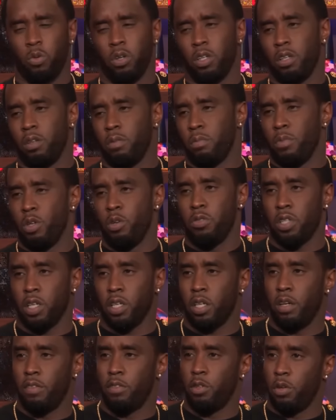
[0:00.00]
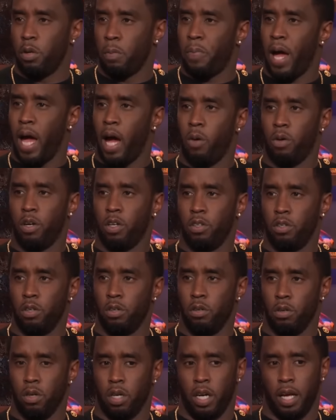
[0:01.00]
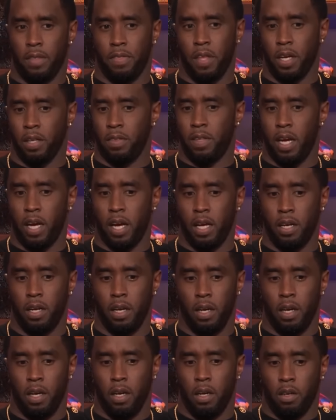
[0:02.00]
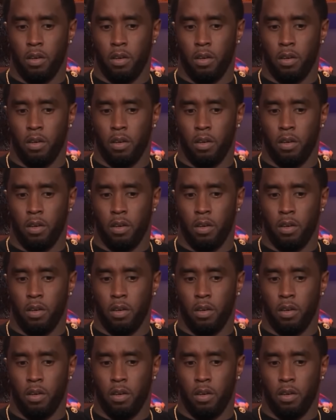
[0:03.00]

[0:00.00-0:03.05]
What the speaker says: perception often diverges from legal realities.